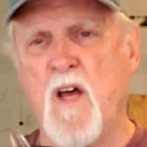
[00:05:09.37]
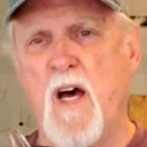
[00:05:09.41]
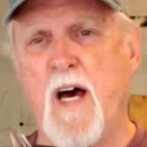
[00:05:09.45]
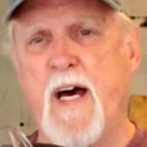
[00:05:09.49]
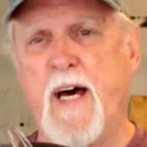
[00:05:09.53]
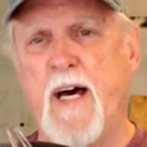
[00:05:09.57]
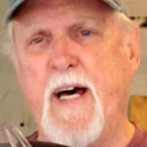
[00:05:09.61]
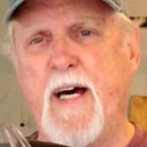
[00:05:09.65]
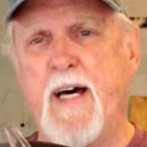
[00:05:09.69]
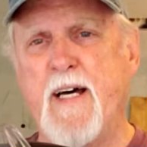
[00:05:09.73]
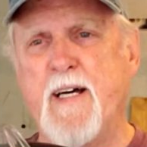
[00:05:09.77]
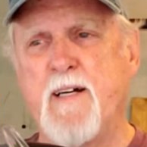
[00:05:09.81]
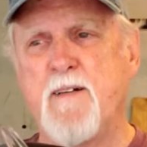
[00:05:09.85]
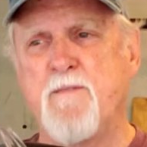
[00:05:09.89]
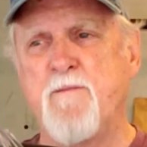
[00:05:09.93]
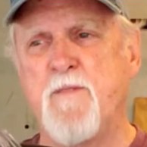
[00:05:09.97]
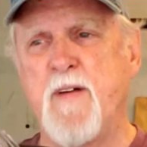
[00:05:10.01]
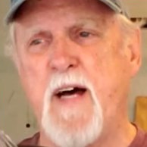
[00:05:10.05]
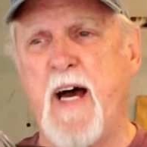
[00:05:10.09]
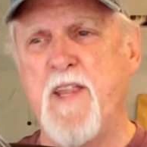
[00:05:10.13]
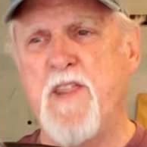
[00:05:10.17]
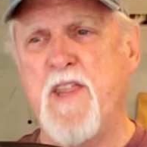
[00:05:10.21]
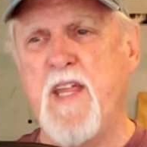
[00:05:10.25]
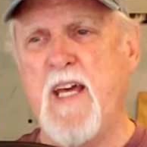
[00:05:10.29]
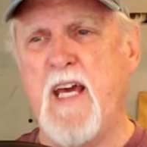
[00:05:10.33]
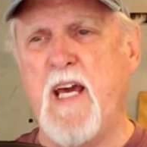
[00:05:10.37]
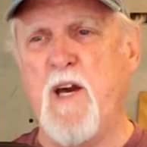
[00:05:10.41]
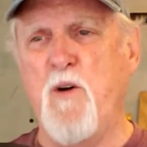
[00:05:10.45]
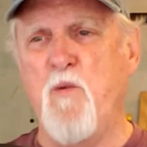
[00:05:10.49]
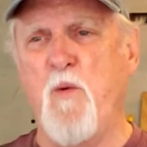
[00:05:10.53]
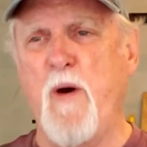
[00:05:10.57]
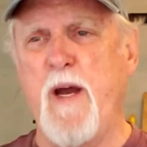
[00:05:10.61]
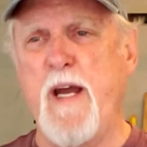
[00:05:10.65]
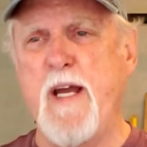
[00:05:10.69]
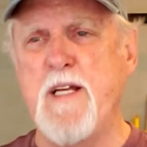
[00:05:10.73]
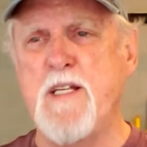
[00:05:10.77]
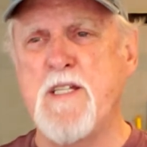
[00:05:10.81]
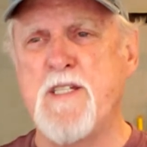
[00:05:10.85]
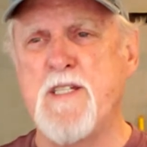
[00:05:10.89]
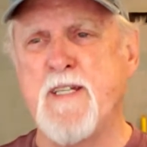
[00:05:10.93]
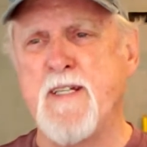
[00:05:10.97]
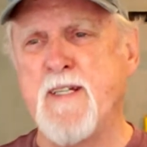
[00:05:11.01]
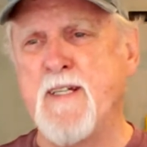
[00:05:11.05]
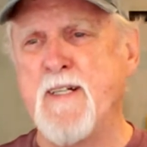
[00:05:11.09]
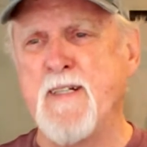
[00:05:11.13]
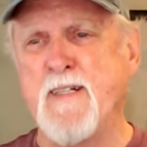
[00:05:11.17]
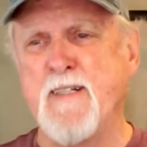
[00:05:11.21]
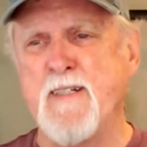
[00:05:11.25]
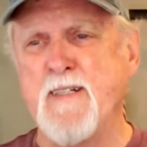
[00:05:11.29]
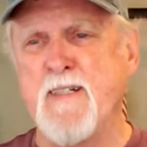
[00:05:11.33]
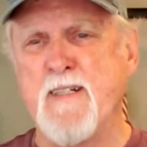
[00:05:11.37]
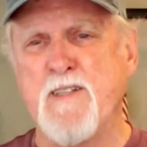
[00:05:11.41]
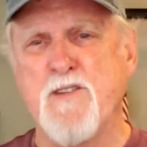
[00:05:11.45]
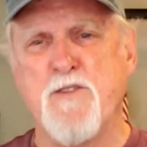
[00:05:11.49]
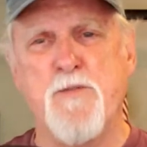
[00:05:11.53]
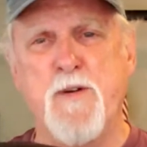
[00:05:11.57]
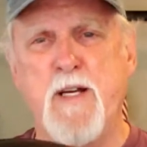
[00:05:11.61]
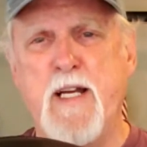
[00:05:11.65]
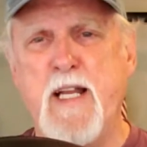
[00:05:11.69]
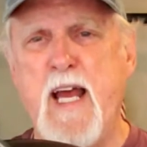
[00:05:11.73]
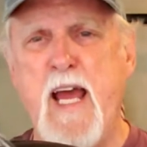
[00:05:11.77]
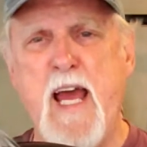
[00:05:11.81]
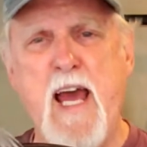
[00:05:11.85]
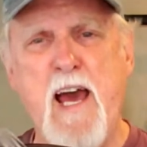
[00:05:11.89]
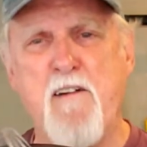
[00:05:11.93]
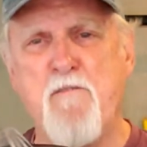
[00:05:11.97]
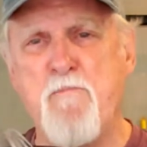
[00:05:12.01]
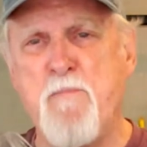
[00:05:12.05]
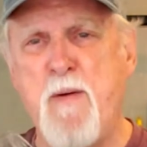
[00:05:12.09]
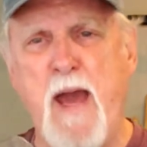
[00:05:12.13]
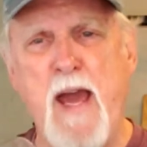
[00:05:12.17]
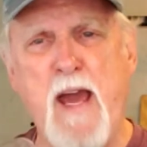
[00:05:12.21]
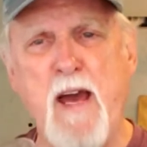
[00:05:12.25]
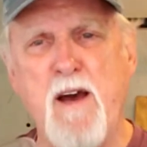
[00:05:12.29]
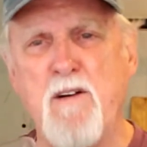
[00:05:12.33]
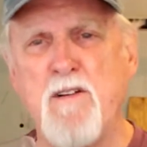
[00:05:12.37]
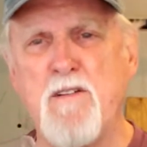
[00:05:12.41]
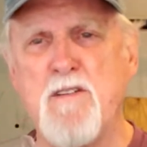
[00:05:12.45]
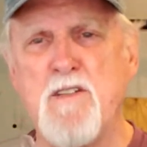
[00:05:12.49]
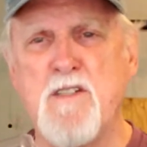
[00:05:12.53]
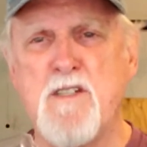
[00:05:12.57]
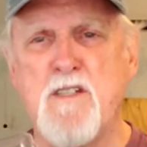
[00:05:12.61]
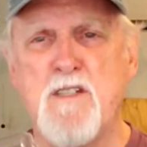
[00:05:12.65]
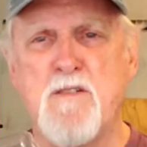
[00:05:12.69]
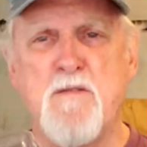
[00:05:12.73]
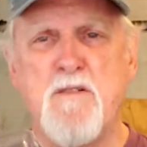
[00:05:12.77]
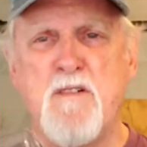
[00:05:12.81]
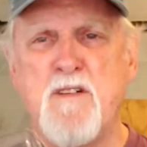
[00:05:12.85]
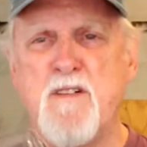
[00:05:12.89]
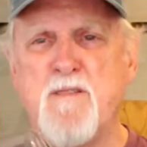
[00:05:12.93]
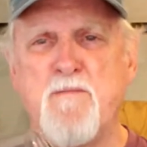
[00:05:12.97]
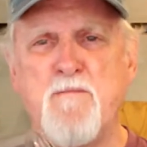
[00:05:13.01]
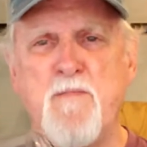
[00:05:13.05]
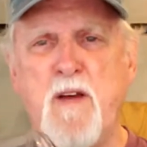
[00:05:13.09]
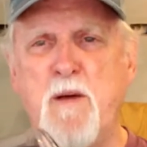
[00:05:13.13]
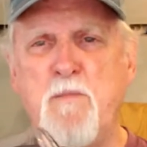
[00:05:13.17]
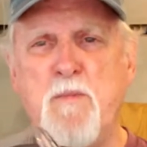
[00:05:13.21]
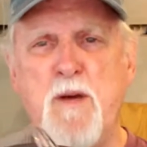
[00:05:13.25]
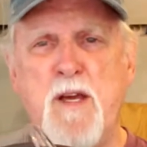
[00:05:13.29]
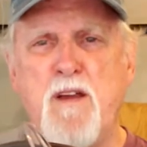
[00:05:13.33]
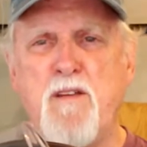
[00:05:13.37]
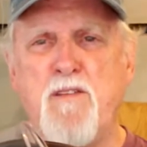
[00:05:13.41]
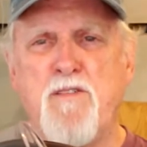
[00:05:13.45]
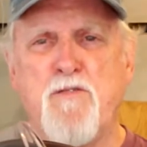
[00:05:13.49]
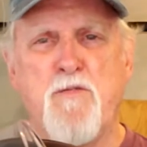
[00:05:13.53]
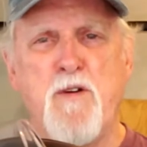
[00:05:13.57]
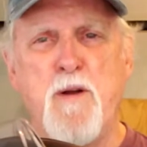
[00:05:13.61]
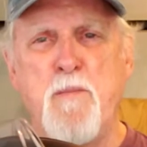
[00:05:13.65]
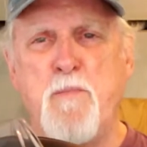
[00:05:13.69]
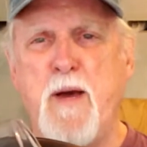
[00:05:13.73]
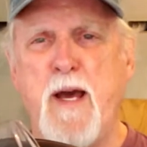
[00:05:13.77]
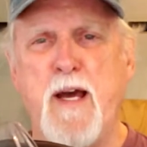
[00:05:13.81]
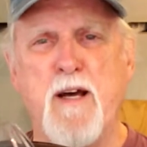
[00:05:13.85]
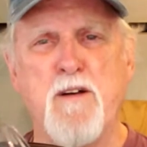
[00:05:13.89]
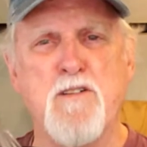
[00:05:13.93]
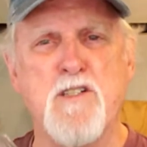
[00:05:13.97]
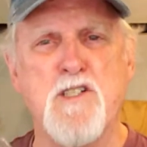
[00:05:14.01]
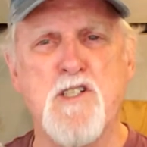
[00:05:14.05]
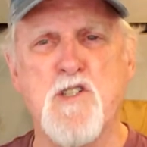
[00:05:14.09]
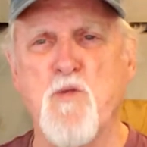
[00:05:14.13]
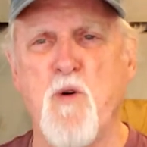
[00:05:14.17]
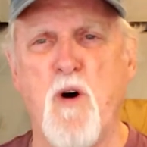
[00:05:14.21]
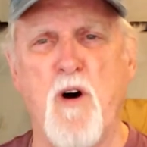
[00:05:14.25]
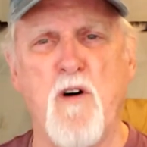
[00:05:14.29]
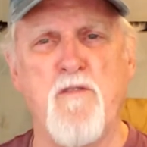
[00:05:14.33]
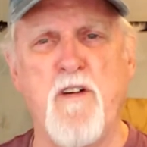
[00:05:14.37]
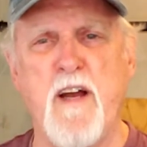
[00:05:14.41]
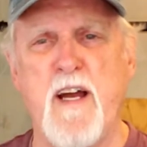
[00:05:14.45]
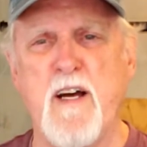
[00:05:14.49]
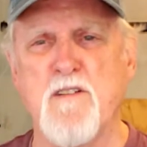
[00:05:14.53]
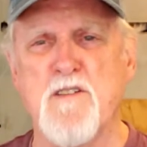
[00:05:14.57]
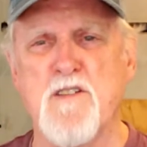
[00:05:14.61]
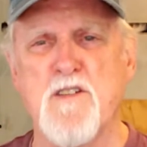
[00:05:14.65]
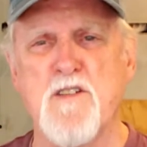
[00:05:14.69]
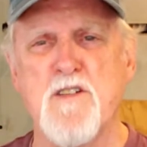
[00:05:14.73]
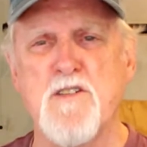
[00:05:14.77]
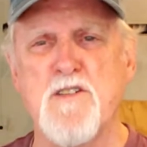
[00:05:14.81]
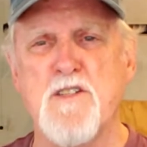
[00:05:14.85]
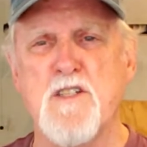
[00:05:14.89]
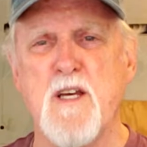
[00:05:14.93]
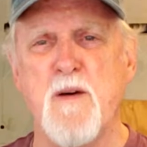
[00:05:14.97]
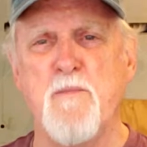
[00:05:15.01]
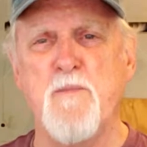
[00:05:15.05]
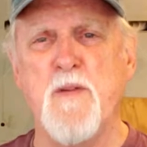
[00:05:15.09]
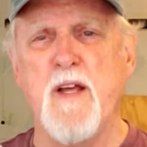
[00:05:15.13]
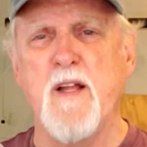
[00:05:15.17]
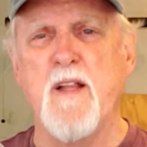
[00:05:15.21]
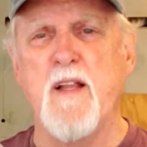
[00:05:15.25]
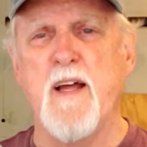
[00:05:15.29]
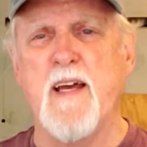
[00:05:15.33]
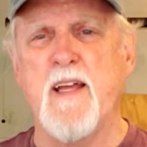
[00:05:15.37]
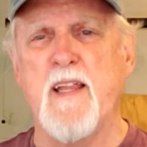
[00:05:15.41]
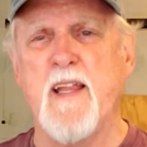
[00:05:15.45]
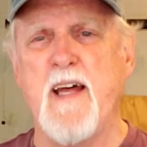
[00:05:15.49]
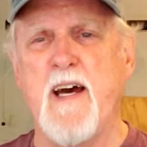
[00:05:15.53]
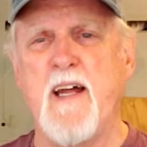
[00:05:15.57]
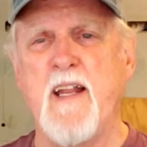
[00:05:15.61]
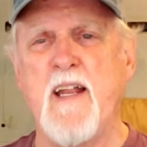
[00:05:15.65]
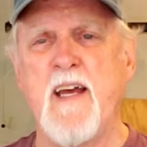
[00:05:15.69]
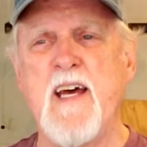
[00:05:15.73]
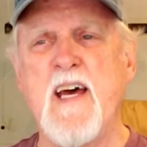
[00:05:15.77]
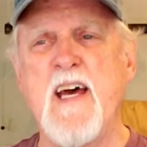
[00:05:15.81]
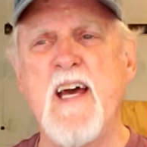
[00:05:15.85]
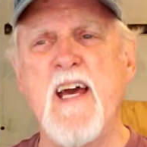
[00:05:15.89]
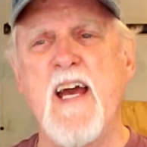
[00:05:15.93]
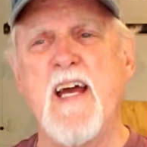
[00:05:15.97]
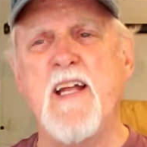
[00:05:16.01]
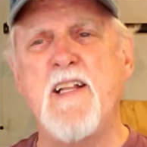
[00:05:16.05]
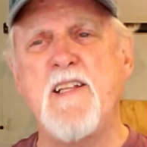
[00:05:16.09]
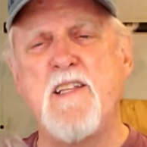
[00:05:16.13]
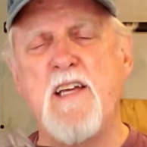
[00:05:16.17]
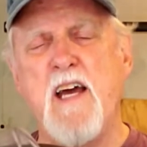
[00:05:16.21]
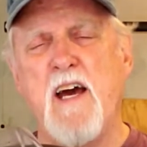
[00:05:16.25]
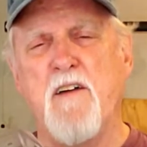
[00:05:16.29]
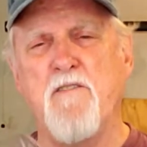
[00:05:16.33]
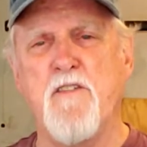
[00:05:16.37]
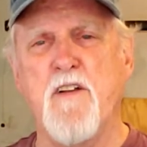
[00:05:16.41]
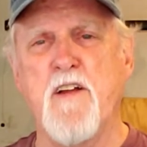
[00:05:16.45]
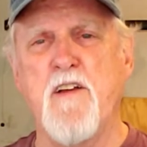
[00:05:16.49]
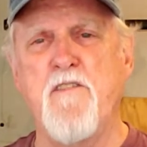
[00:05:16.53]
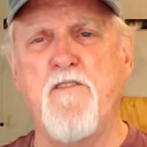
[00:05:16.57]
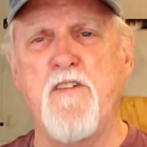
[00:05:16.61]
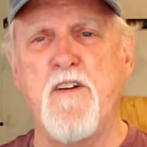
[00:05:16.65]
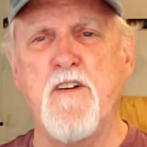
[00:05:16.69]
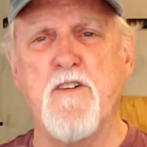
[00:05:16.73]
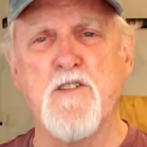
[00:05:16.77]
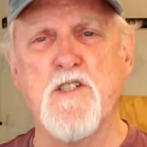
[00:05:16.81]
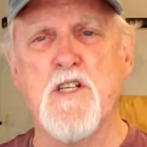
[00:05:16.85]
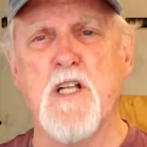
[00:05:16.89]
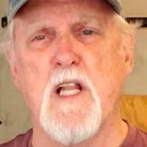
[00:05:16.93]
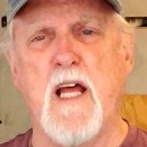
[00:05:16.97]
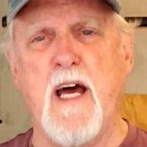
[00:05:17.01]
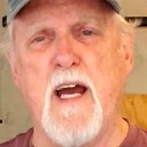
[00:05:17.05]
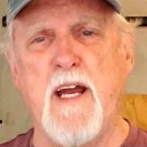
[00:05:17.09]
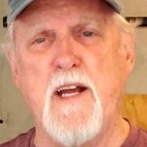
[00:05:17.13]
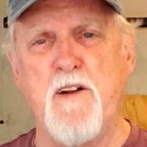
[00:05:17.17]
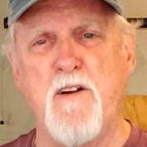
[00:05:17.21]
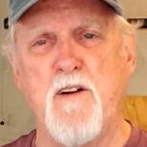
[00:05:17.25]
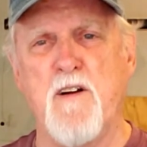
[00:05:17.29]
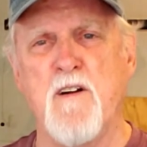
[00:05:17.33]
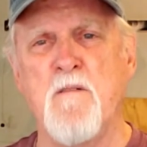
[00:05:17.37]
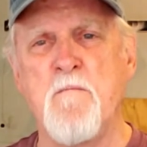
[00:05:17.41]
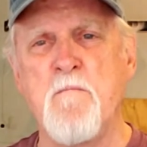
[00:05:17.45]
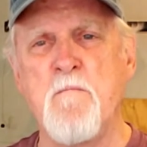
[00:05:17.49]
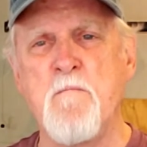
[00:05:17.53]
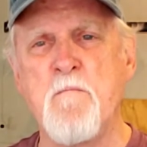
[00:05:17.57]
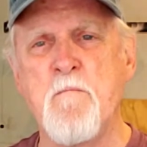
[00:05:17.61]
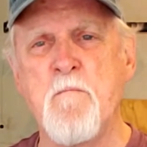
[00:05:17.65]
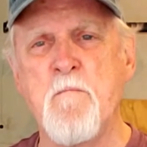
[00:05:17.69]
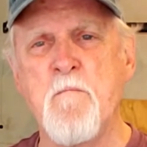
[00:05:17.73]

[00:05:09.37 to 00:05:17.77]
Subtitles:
I think it weighs 3.5 pounds, maybe 3 pounds, 12 ounces, something like that. It definitely feels lighter.